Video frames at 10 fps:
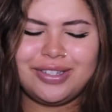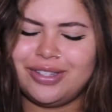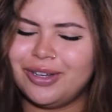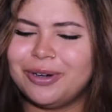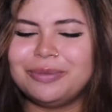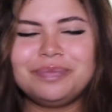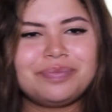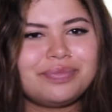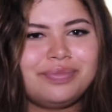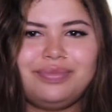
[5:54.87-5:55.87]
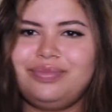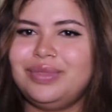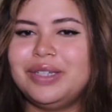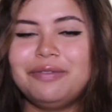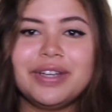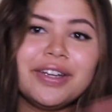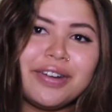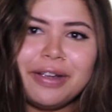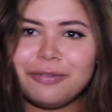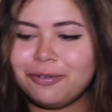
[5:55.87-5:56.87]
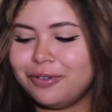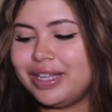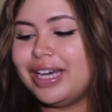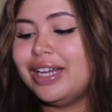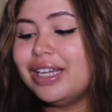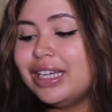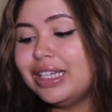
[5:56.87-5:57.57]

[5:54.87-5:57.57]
So very grateful for that.